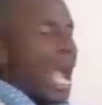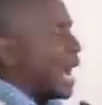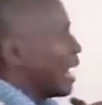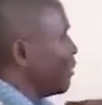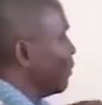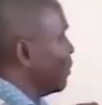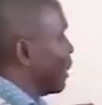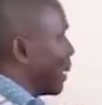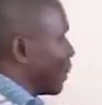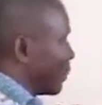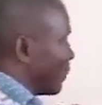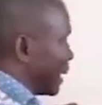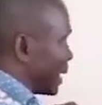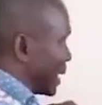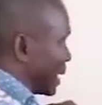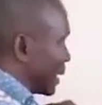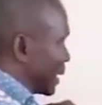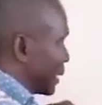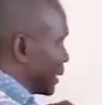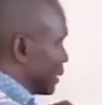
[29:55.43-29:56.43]
I have my
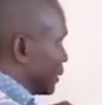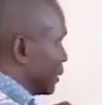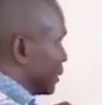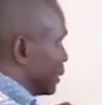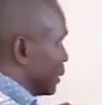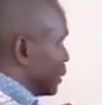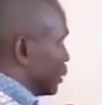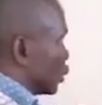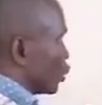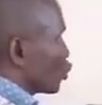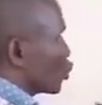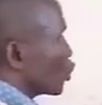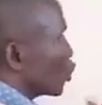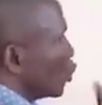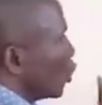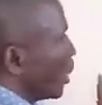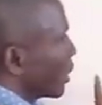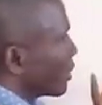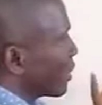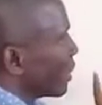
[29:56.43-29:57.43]
money,
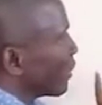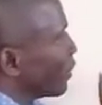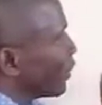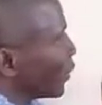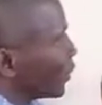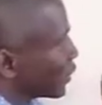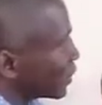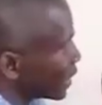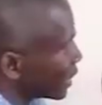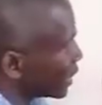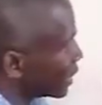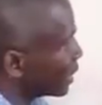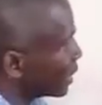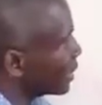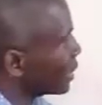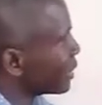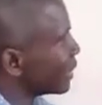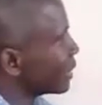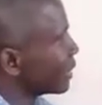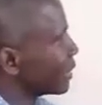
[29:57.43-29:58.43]

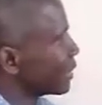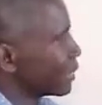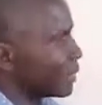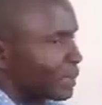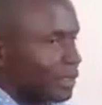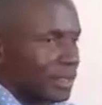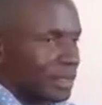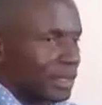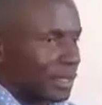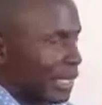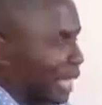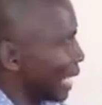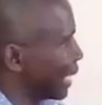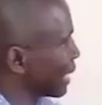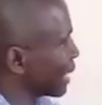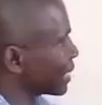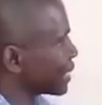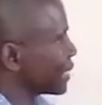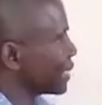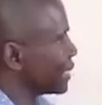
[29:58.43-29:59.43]
250
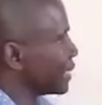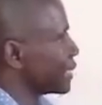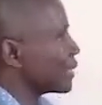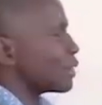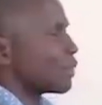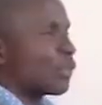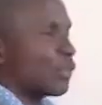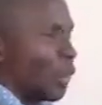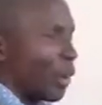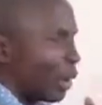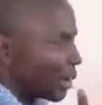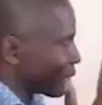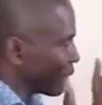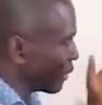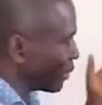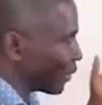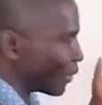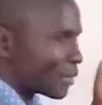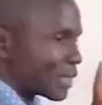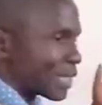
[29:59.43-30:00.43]
Ghana cedis,
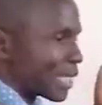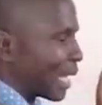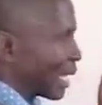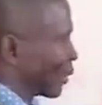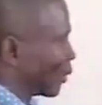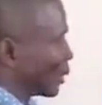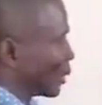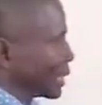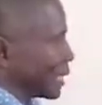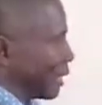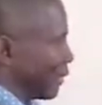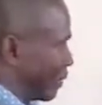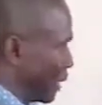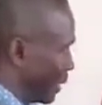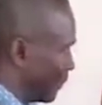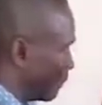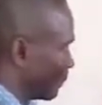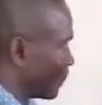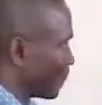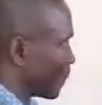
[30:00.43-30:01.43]
450 Ghana,
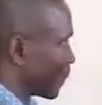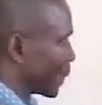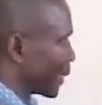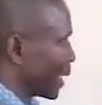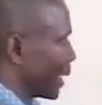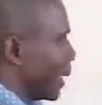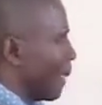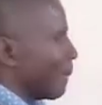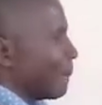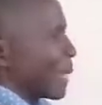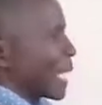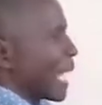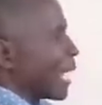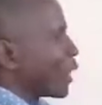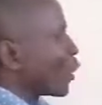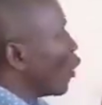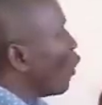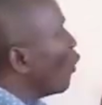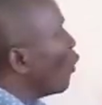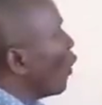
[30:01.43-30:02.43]
whichever. But
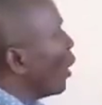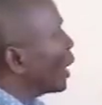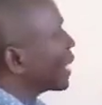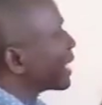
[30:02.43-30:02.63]
I don't